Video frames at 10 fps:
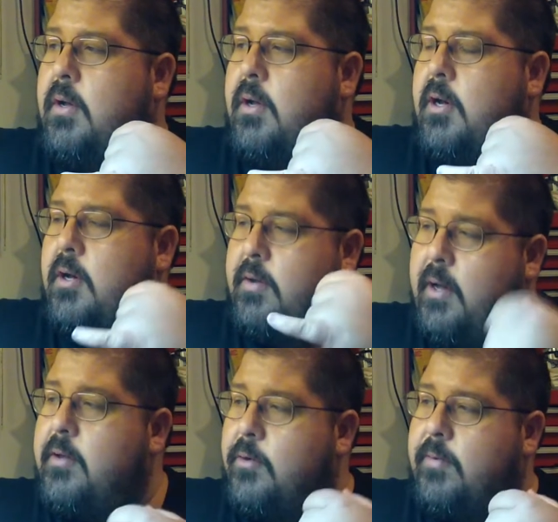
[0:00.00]

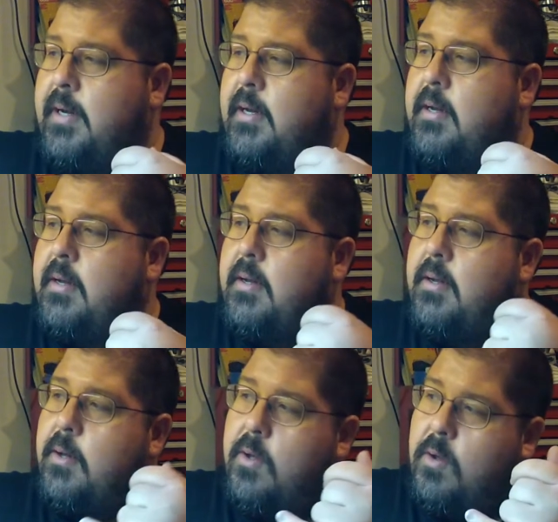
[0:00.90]
another ring
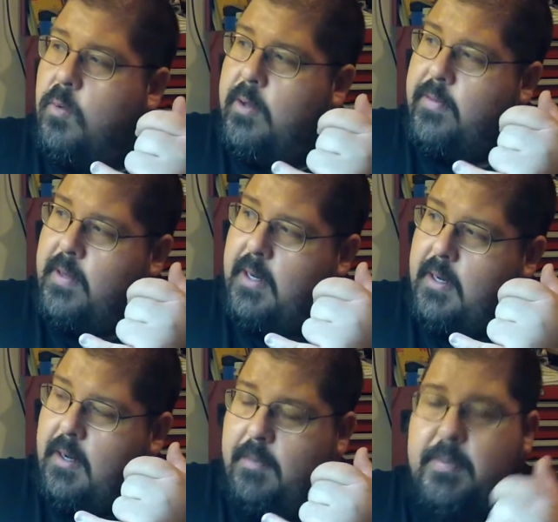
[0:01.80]
with
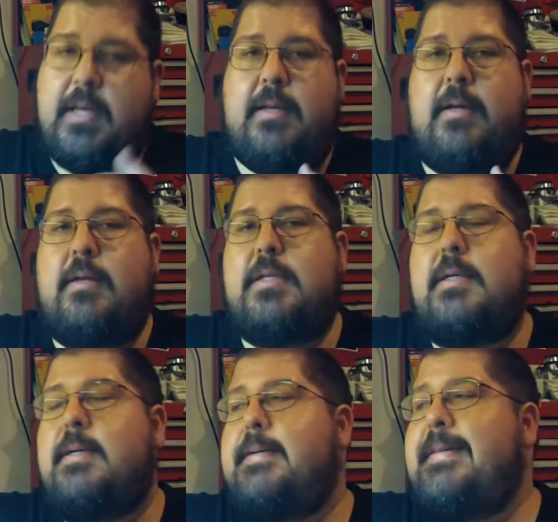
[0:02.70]
a bead in it.
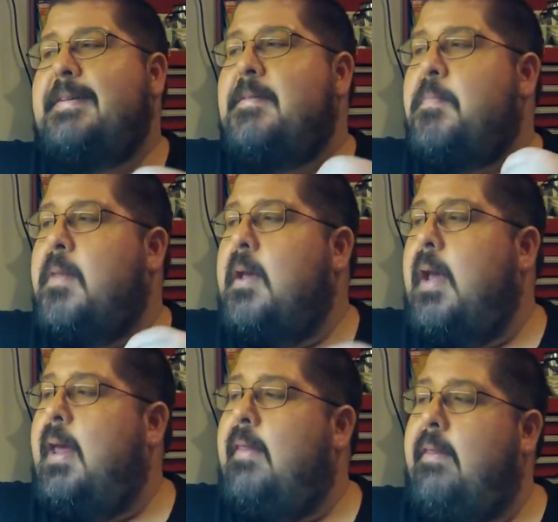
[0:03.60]

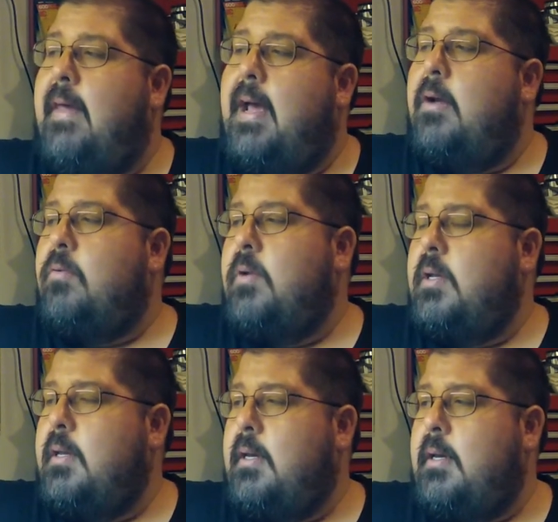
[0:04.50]
And that
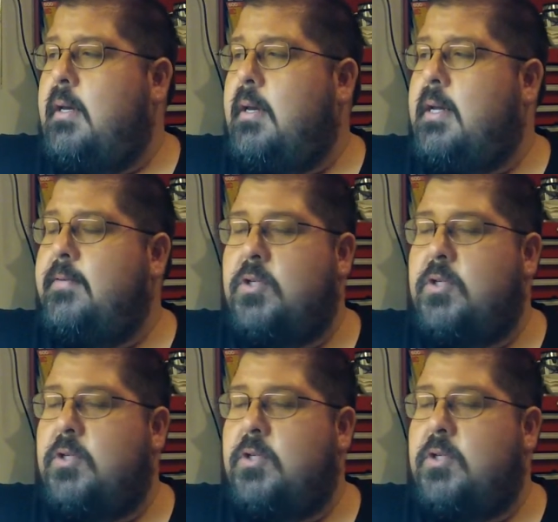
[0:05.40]
really gives